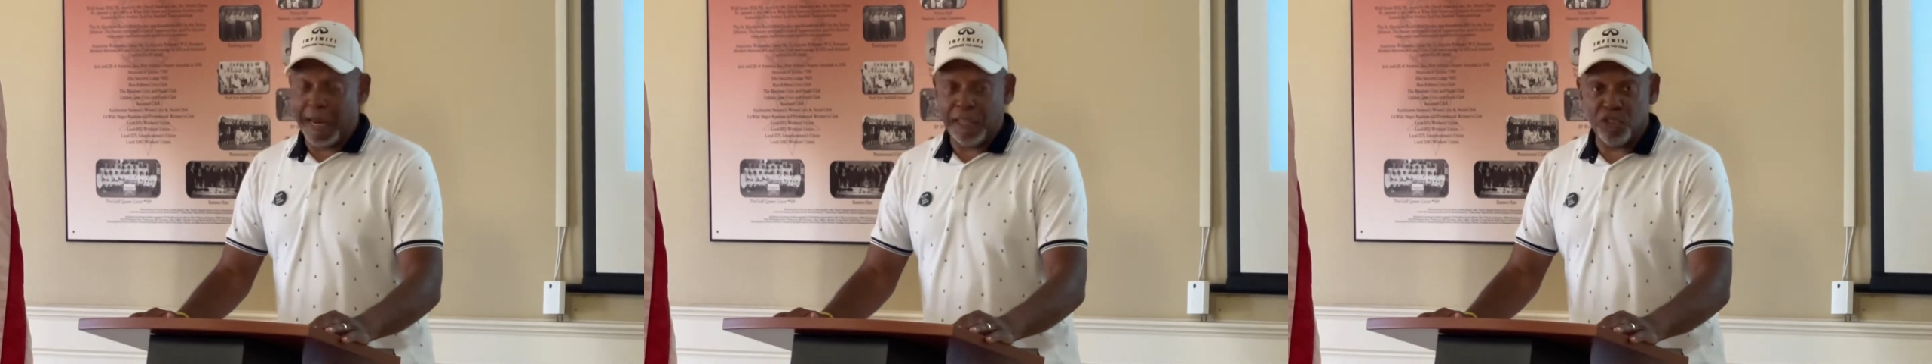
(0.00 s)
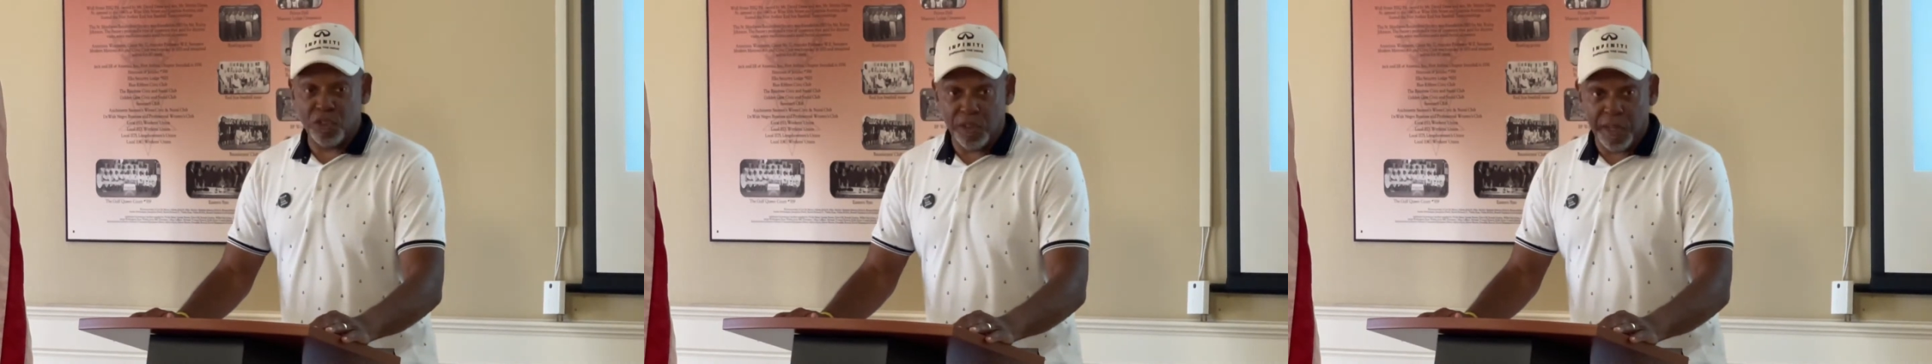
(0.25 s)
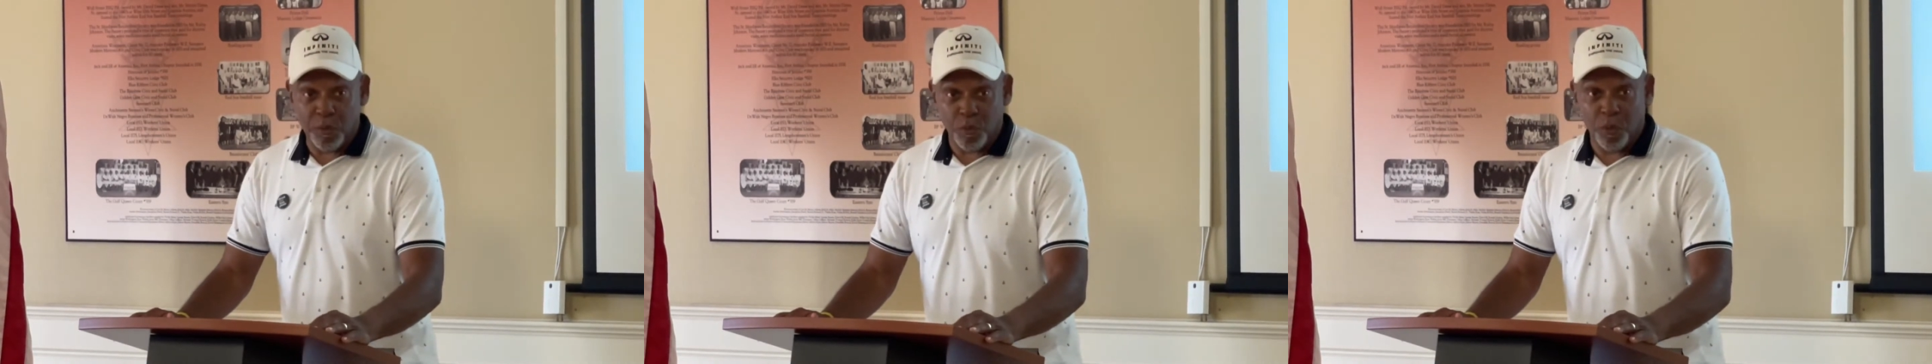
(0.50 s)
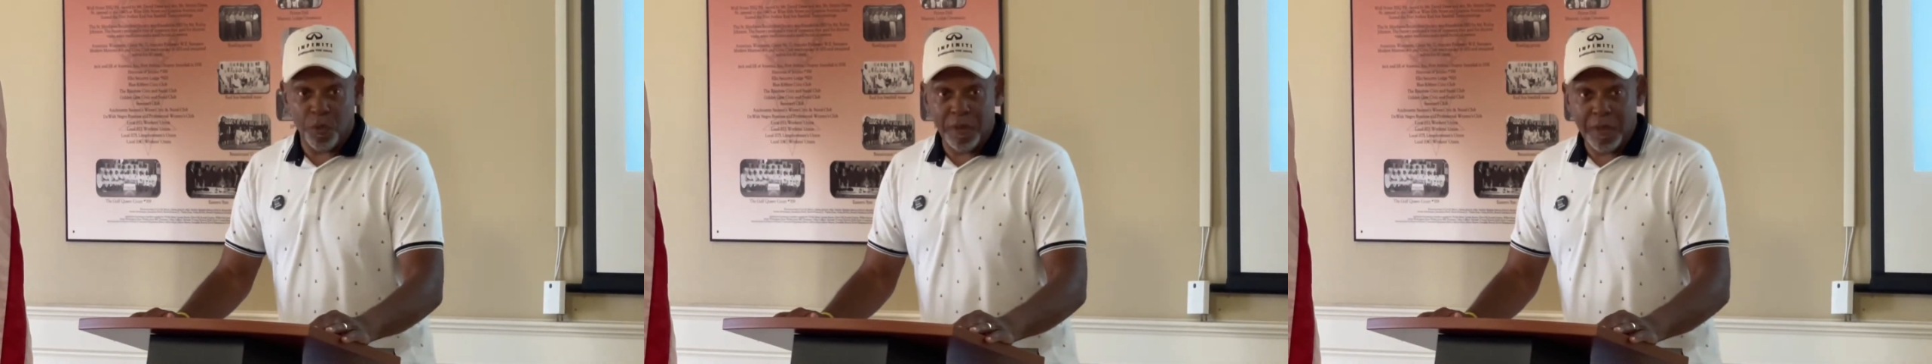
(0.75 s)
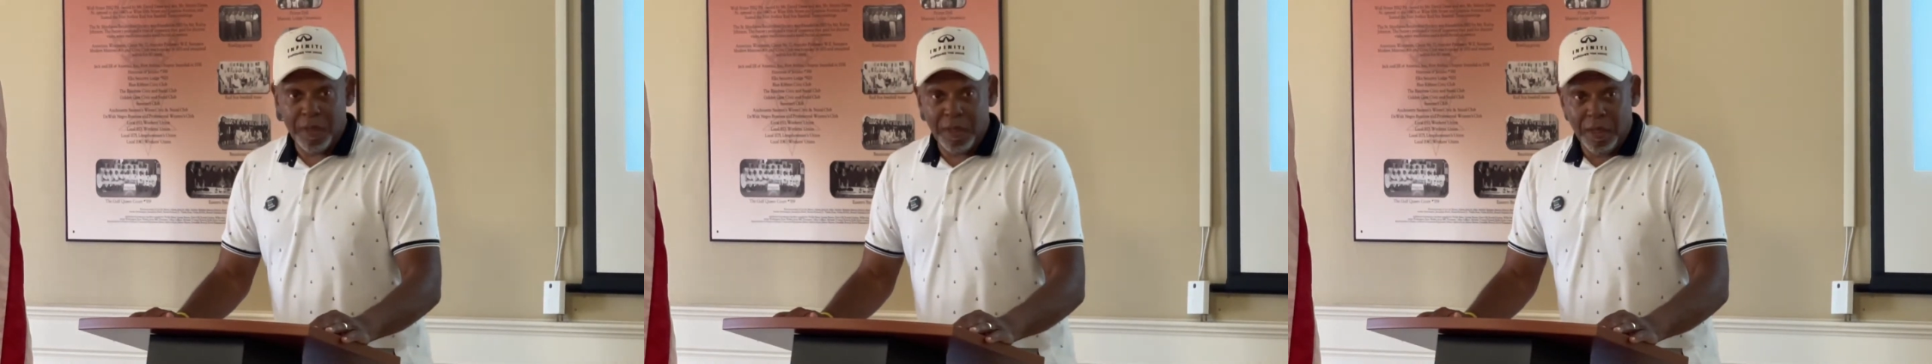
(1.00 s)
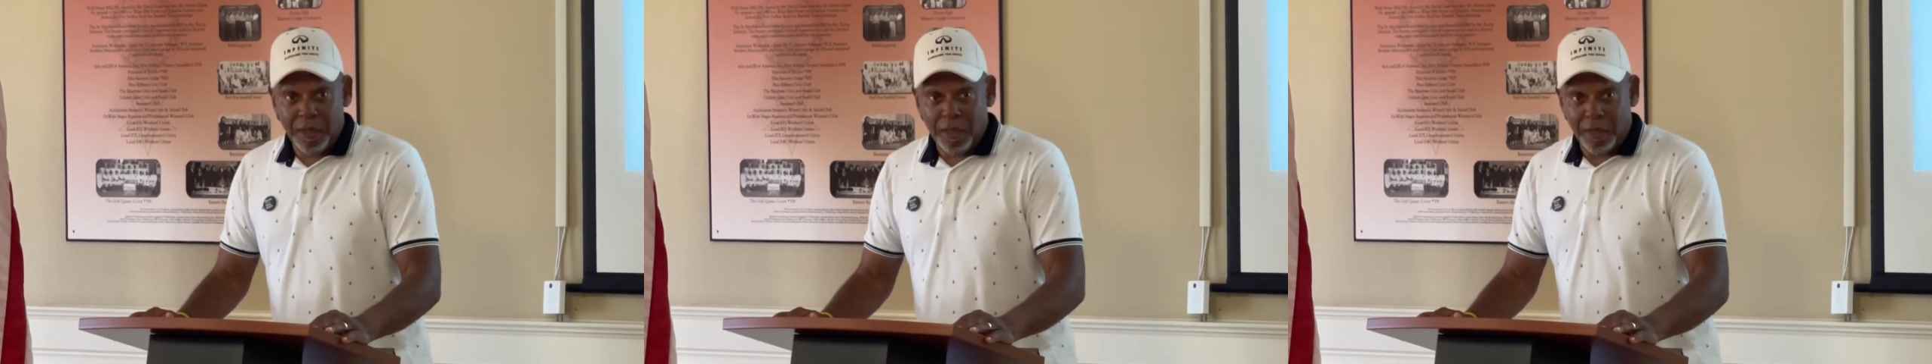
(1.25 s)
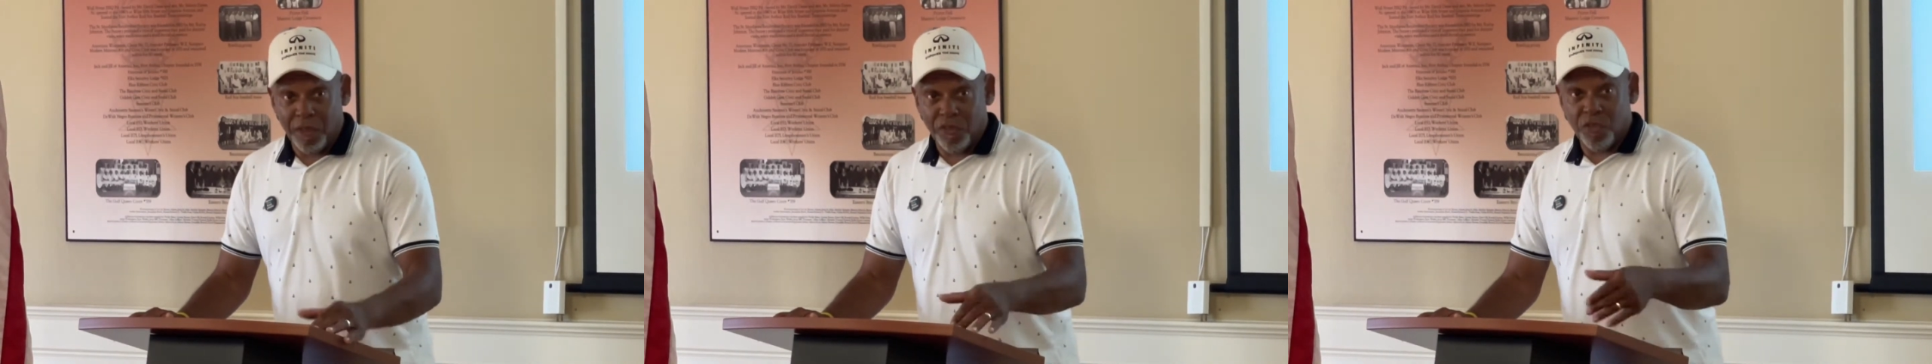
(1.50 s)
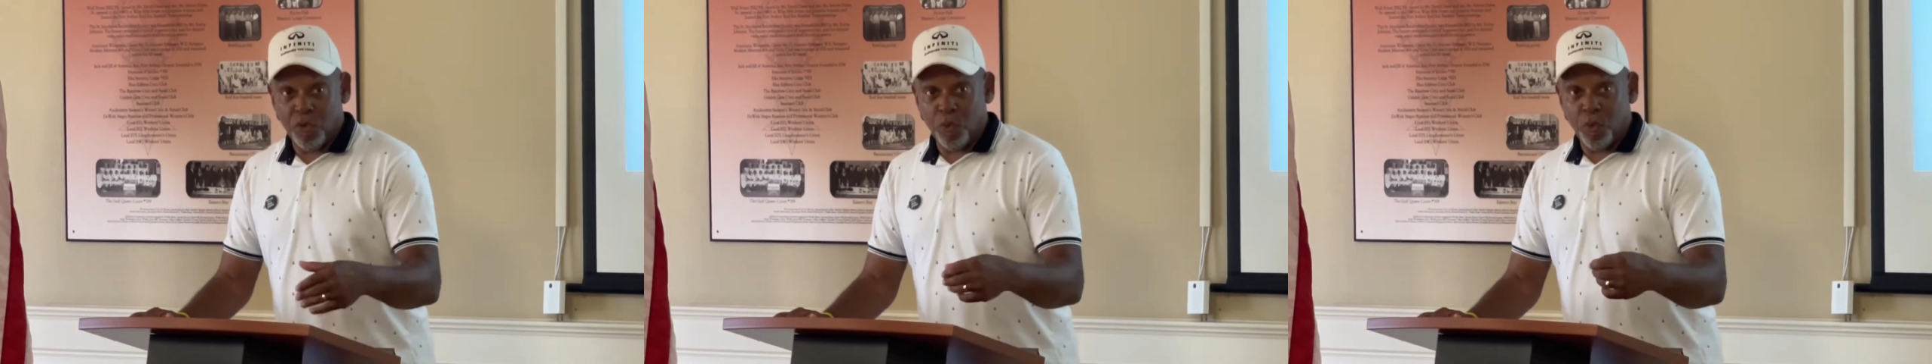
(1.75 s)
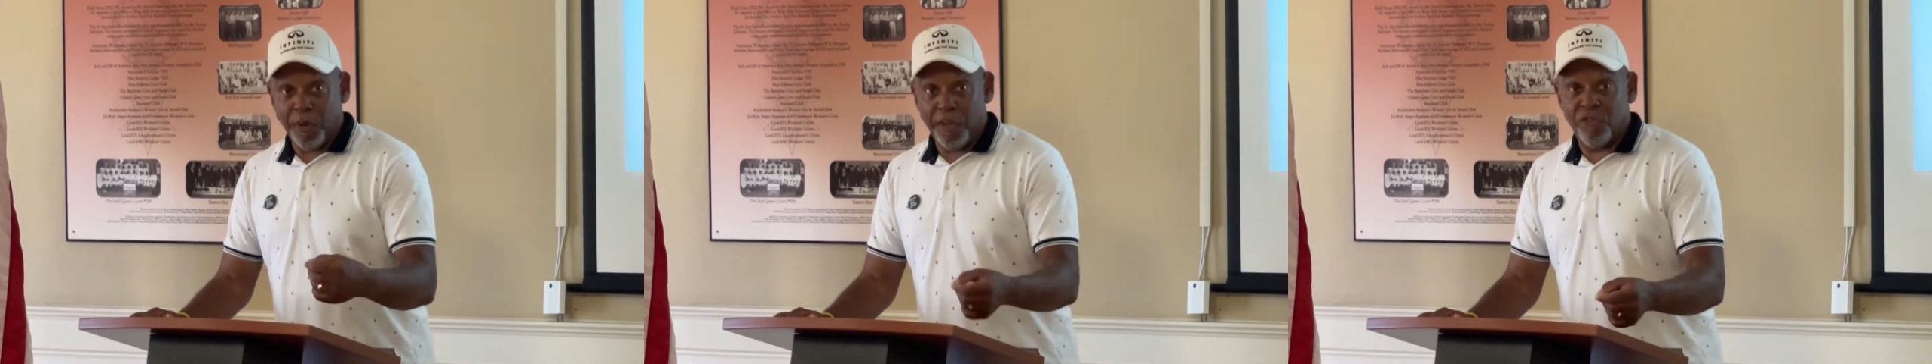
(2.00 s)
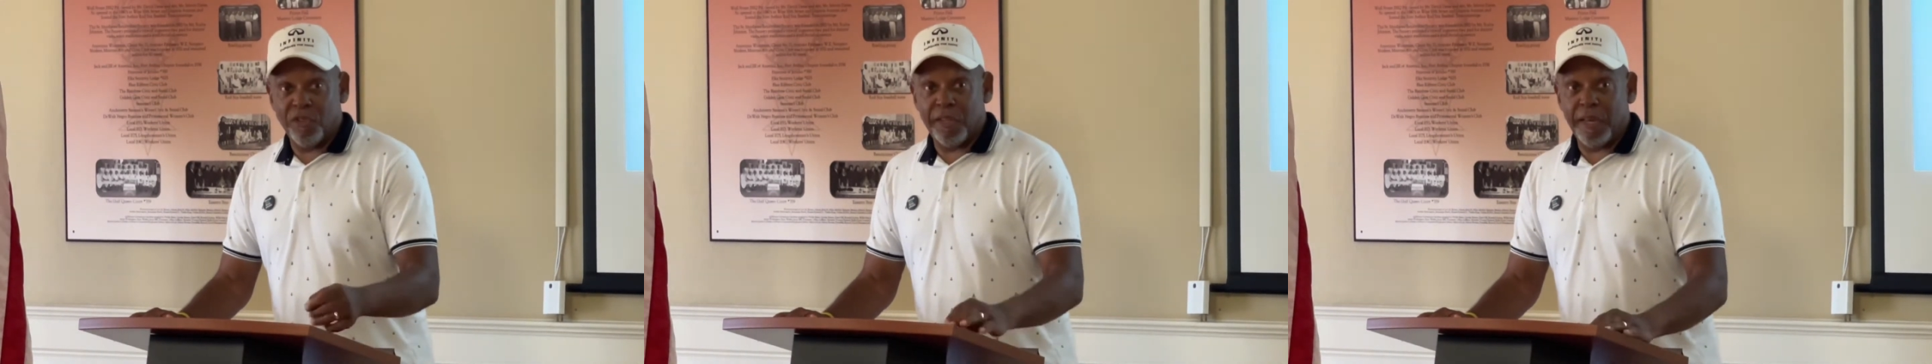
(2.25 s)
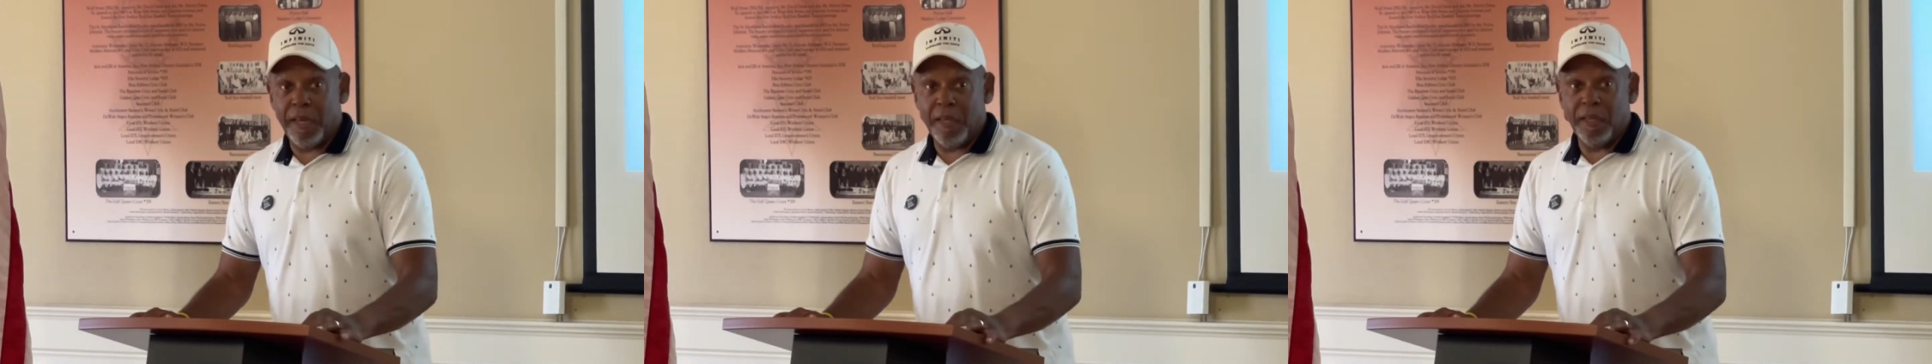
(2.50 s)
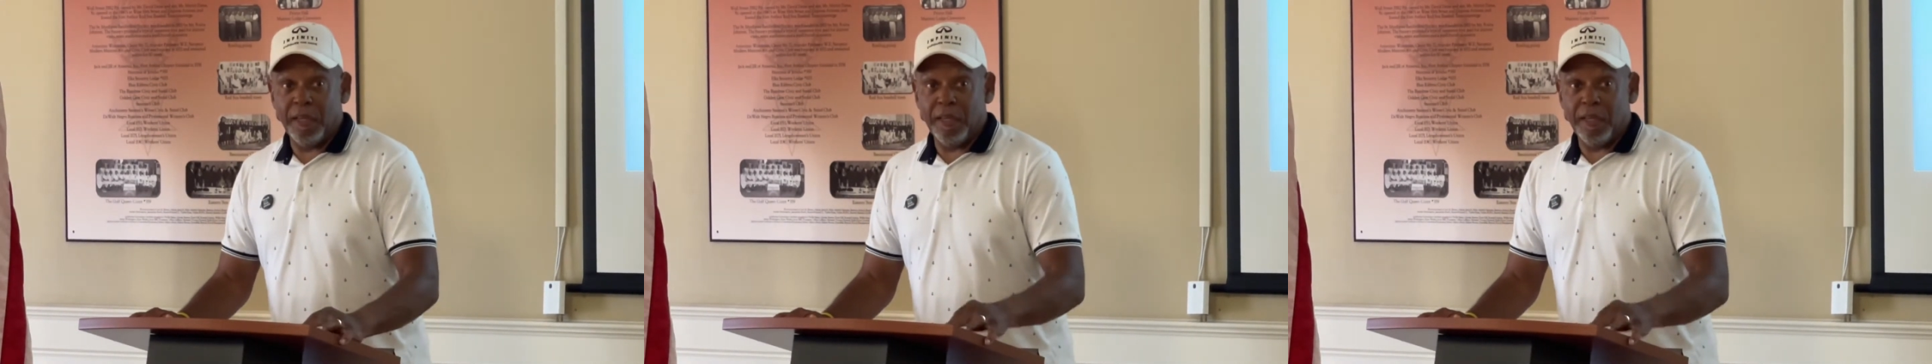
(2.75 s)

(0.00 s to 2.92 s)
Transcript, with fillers: Action Network, is to educate,